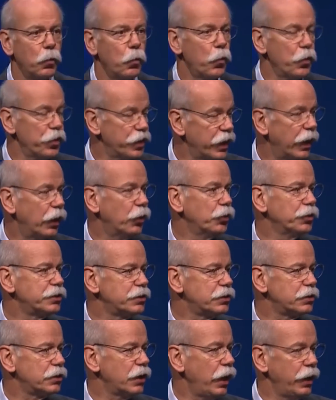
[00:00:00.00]
without
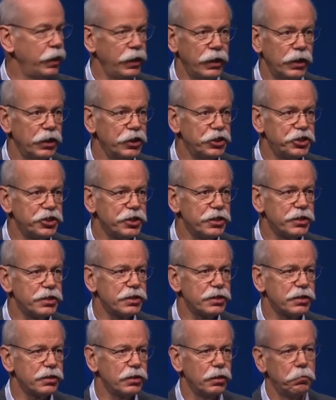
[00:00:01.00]
any
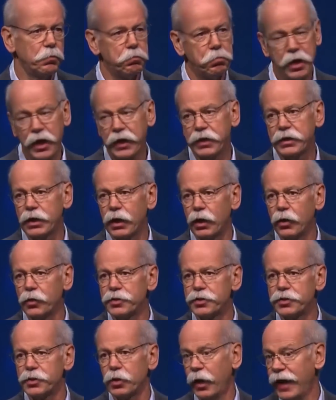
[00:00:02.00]
glitches,
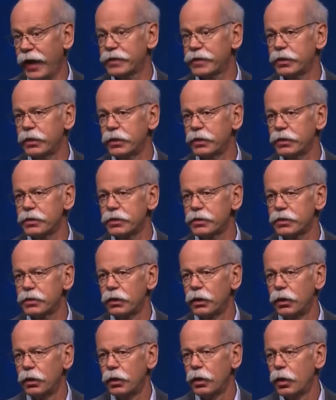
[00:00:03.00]
breakdowns or accidents,
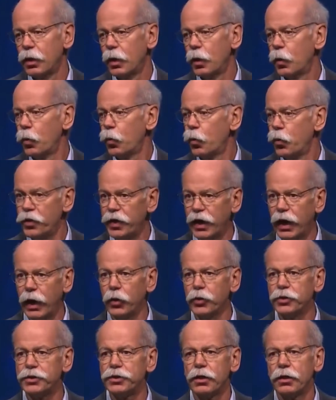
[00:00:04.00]

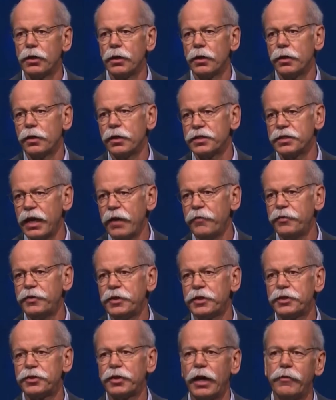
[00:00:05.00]
without the
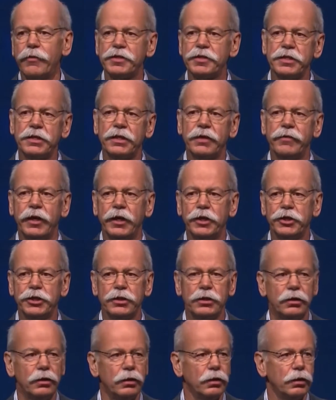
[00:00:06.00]
safety driver's
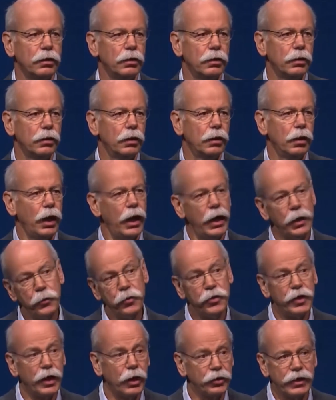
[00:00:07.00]
intervention, and
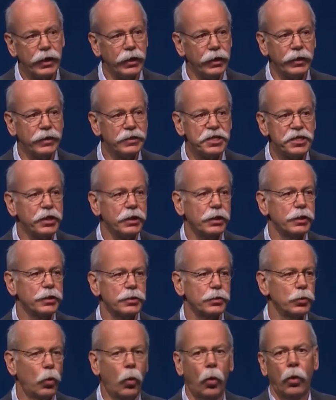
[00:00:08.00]
without getting a
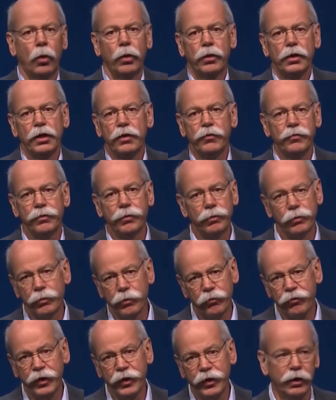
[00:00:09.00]
ticket or even
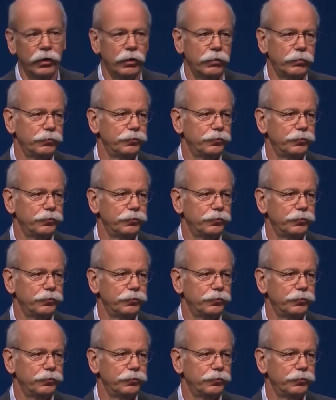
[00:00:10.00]
the finger.